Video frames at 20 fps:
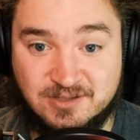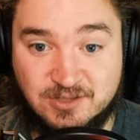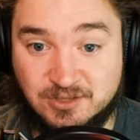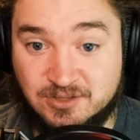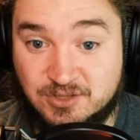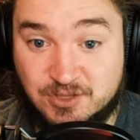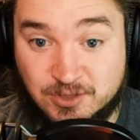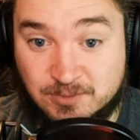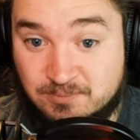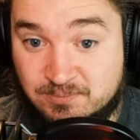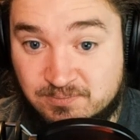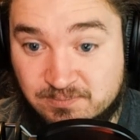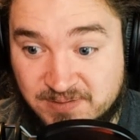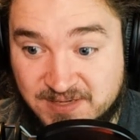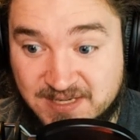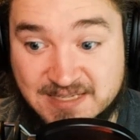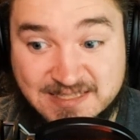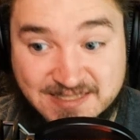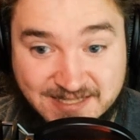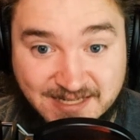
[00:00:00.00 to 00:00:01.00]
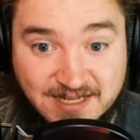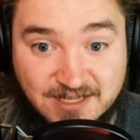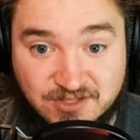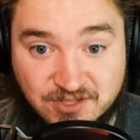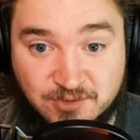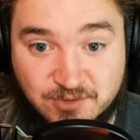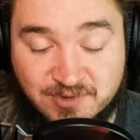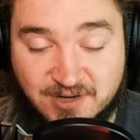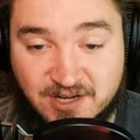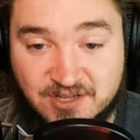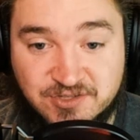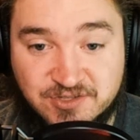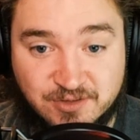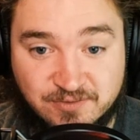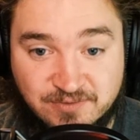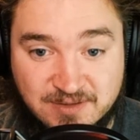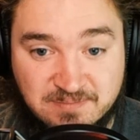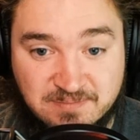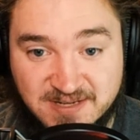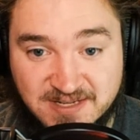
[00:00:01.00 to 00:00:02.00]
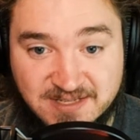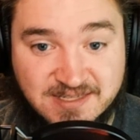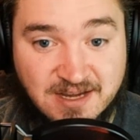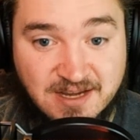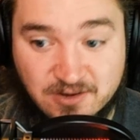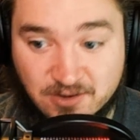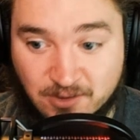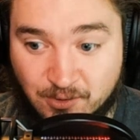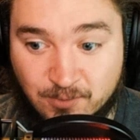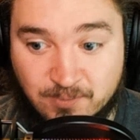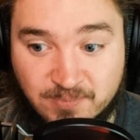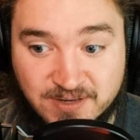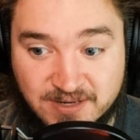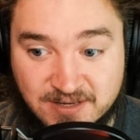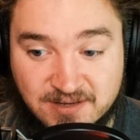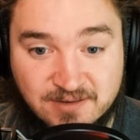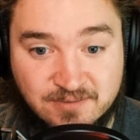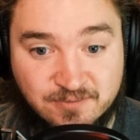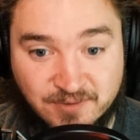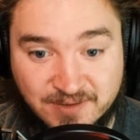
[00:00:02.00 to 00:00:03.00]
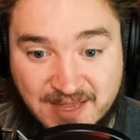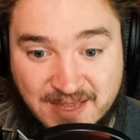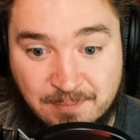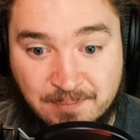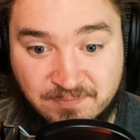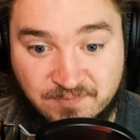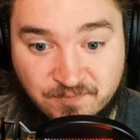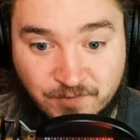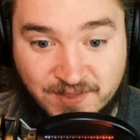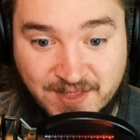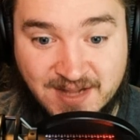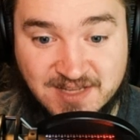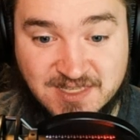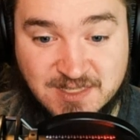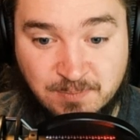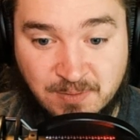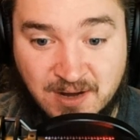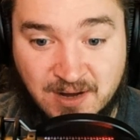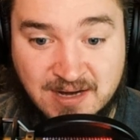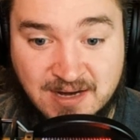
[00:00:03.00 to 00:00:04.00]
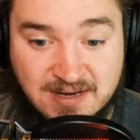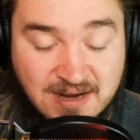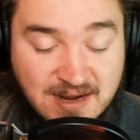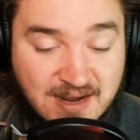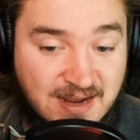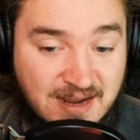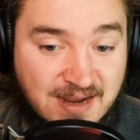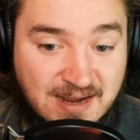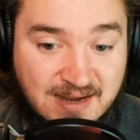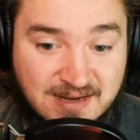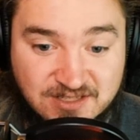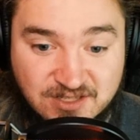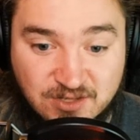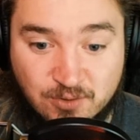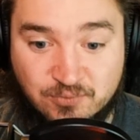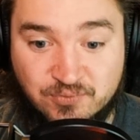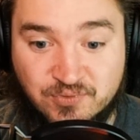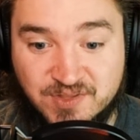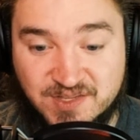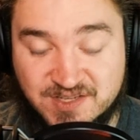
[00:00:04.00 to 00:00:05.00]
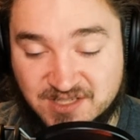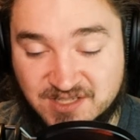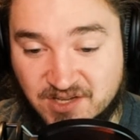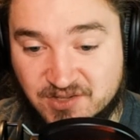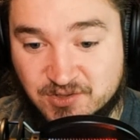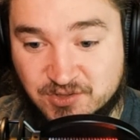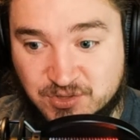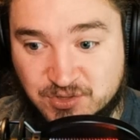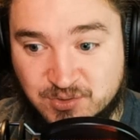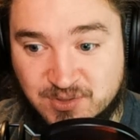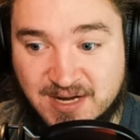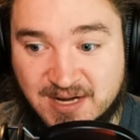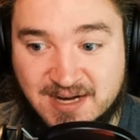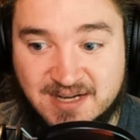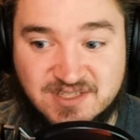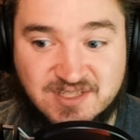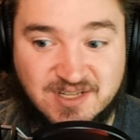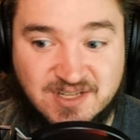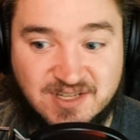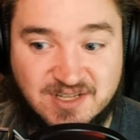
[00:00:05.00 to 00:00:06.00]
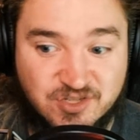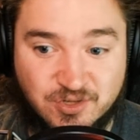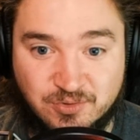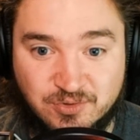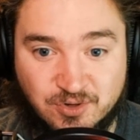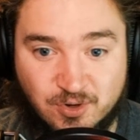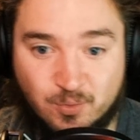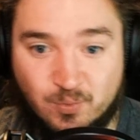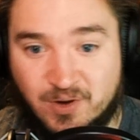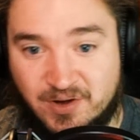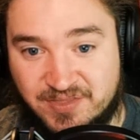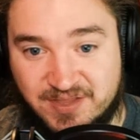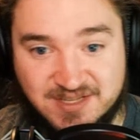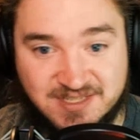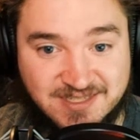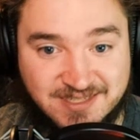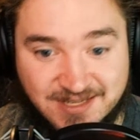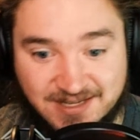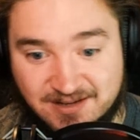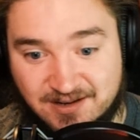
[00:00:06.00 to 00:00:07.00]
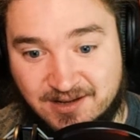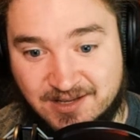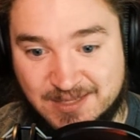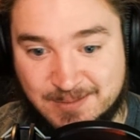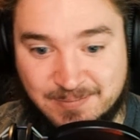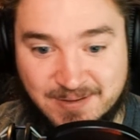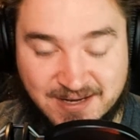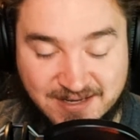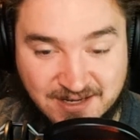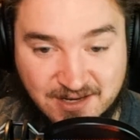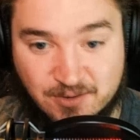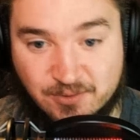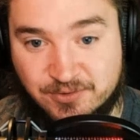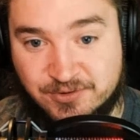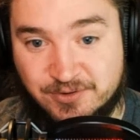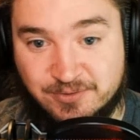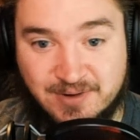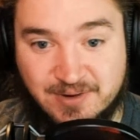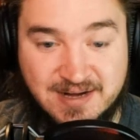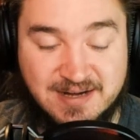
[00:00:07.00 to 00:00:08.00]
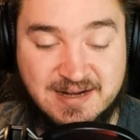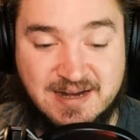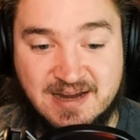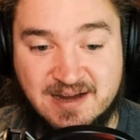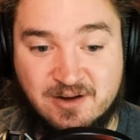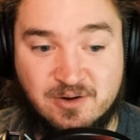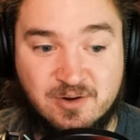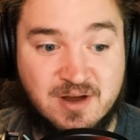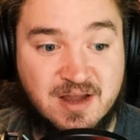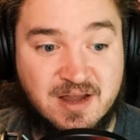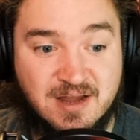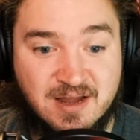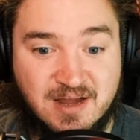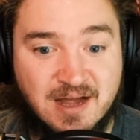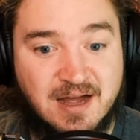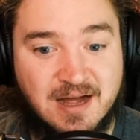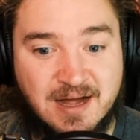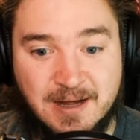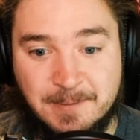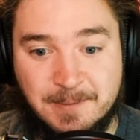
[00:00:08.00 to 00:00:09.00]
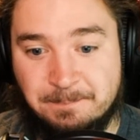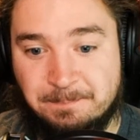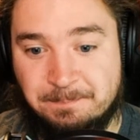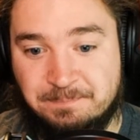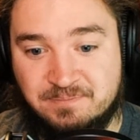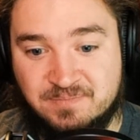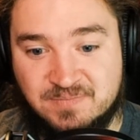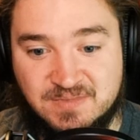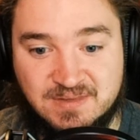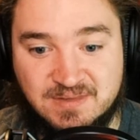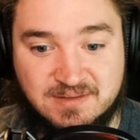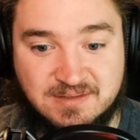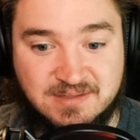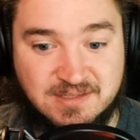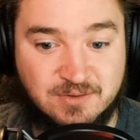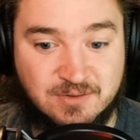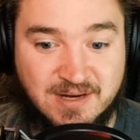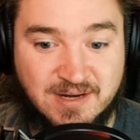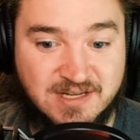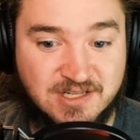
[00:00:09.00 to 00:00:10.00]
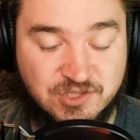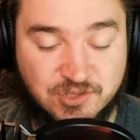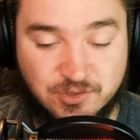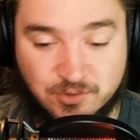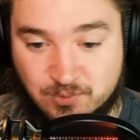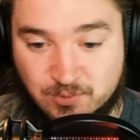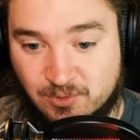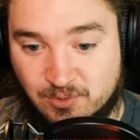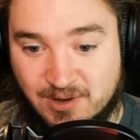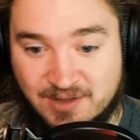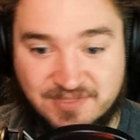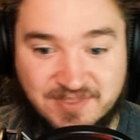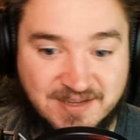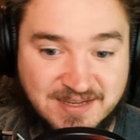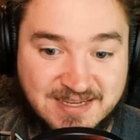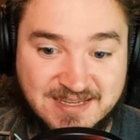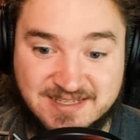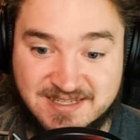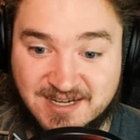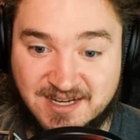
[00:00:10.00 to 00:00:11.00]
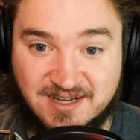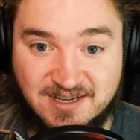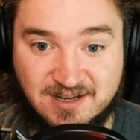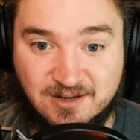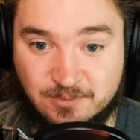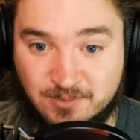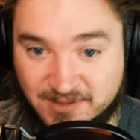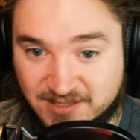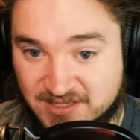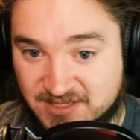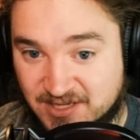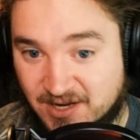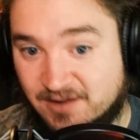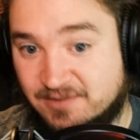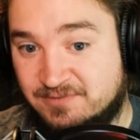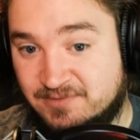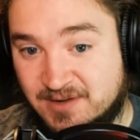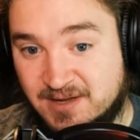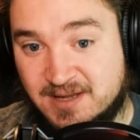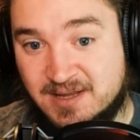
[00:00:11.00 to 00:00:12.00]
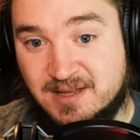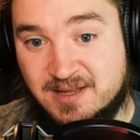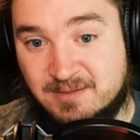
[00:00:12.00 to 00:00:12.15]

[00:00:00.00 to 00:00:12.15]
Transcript: could be his ticket to the roster if he beats out Goldman for that spot. For these other 2 guys, I just don't know where they sit on the pecking order right now. And Nwachukwu, I think he's got a really tough